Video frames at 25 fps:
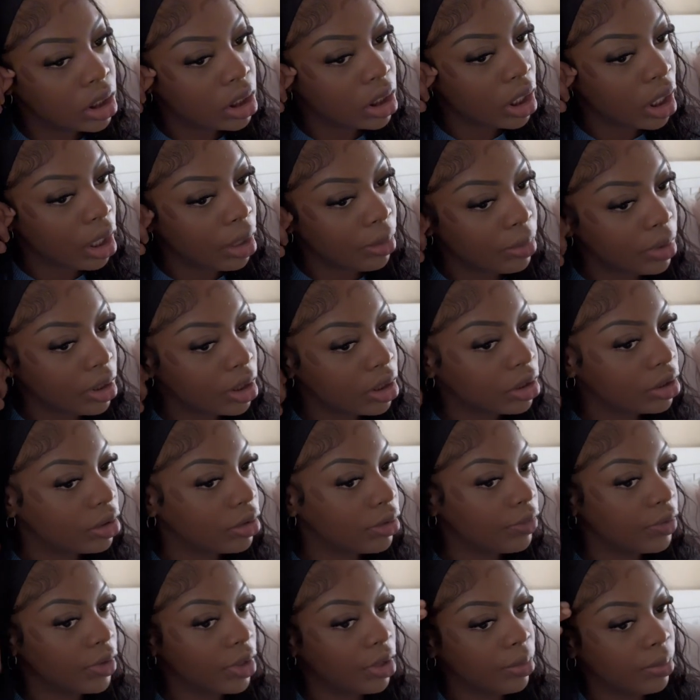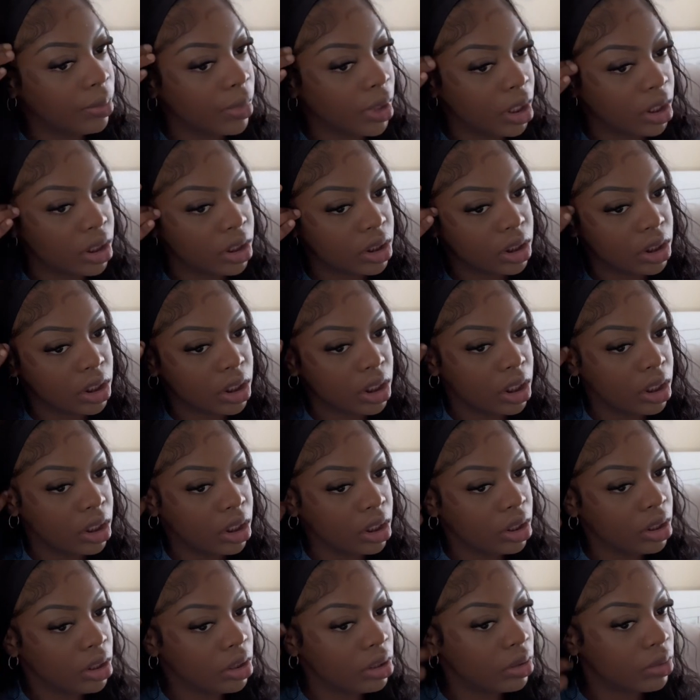I'm gonna do a video on modesty
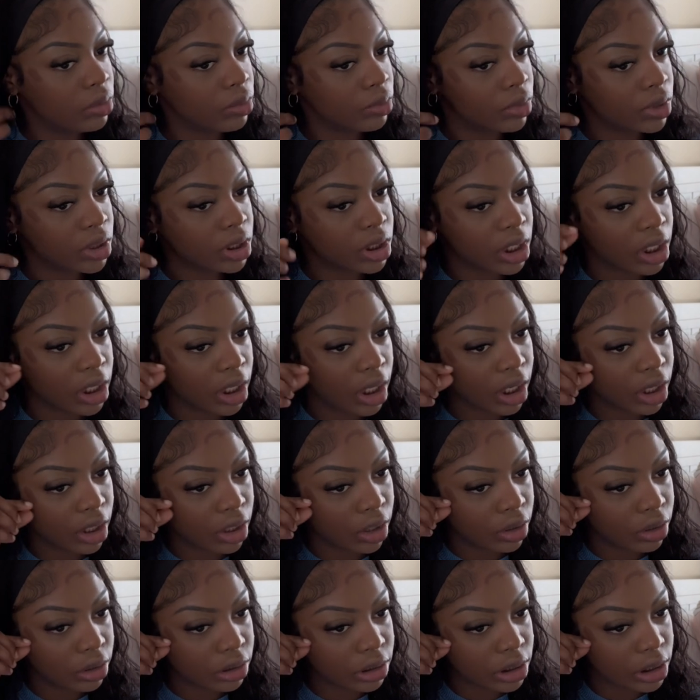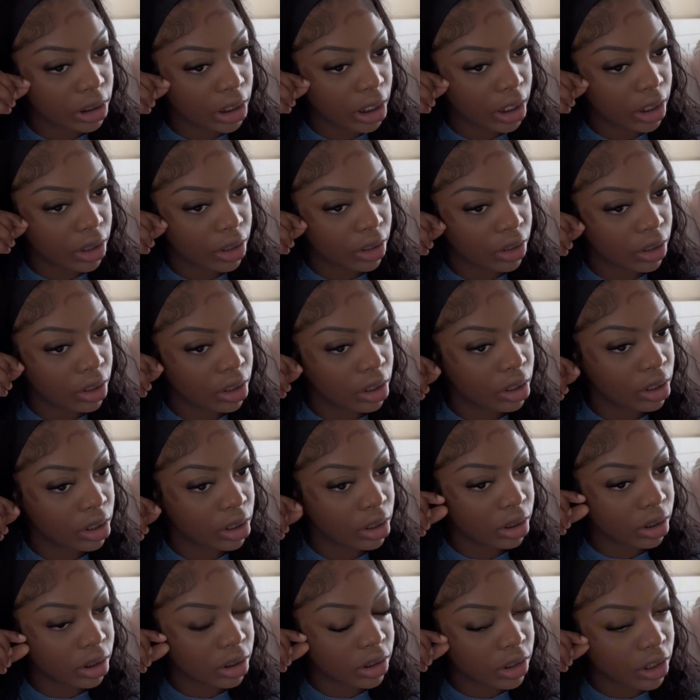once I get it all together,
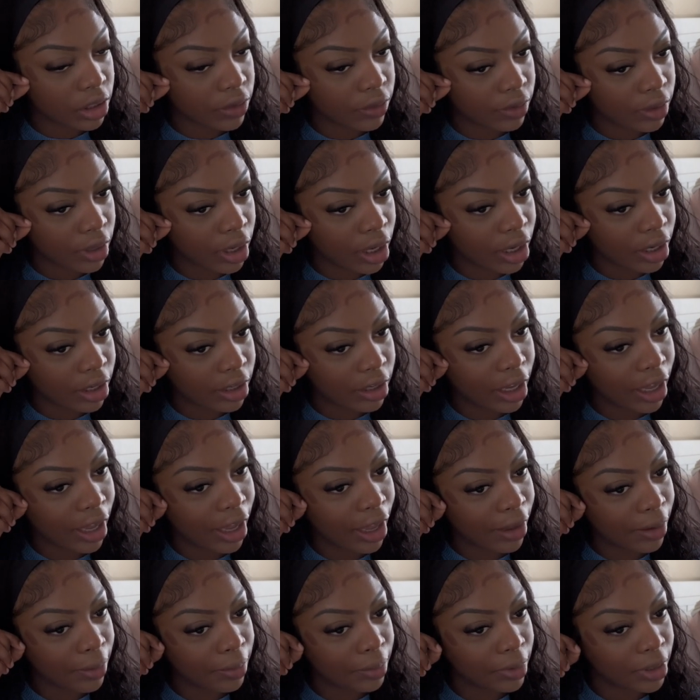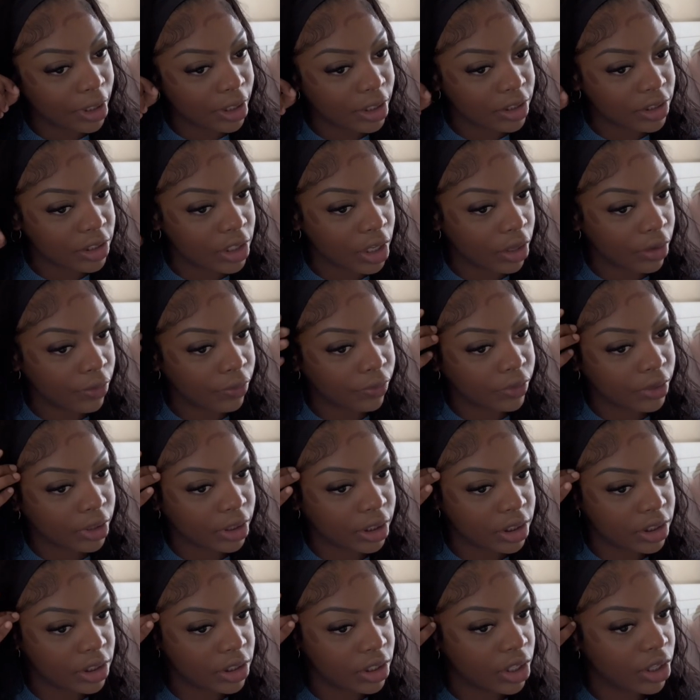because I have plans, y'all, for
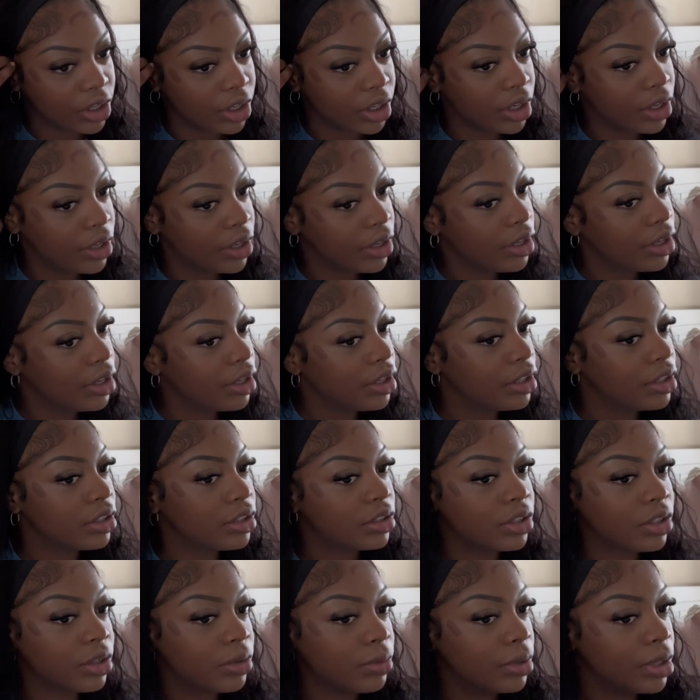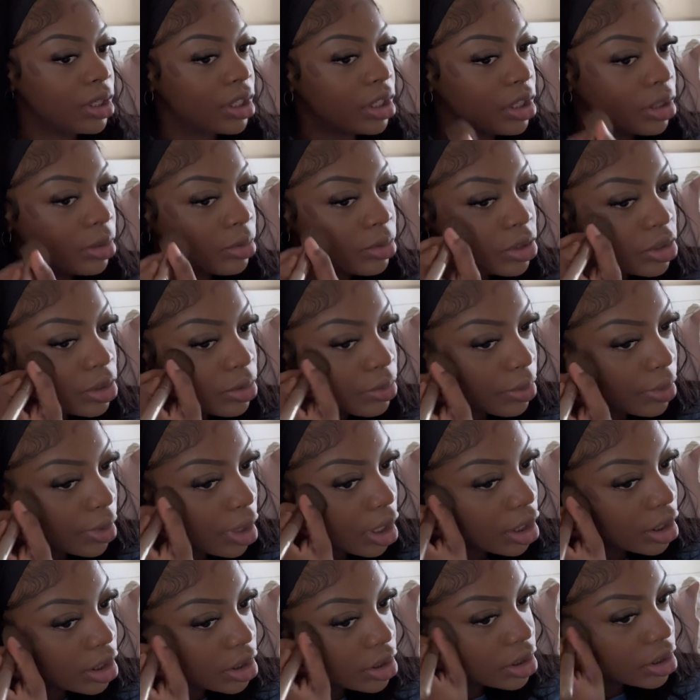this year. So when it comes to
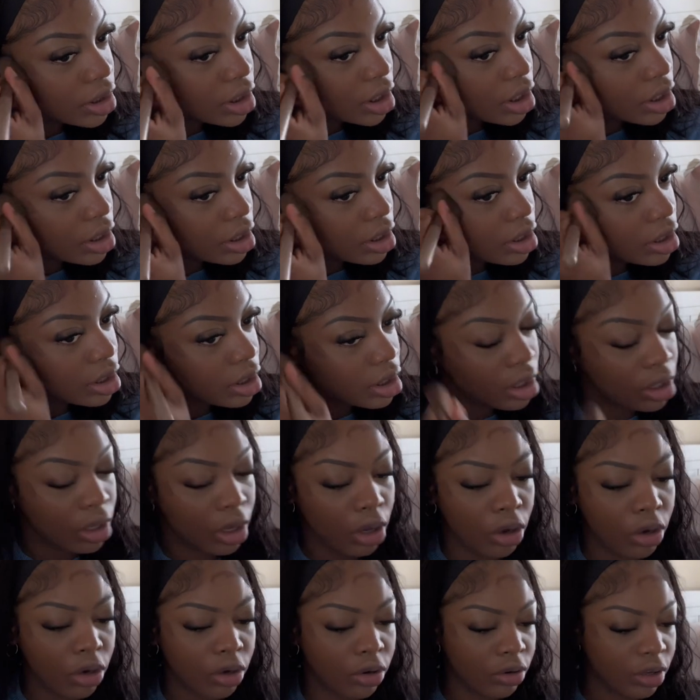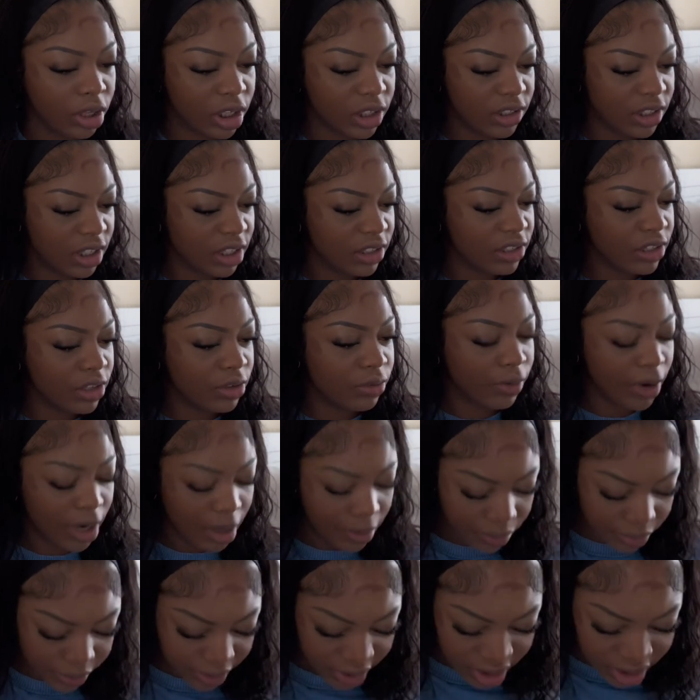modesty, hold on, is this the right
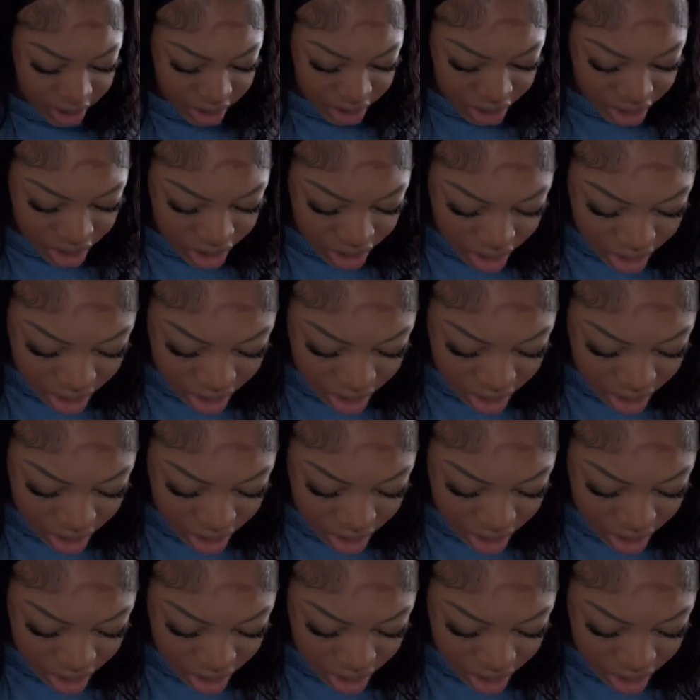brush?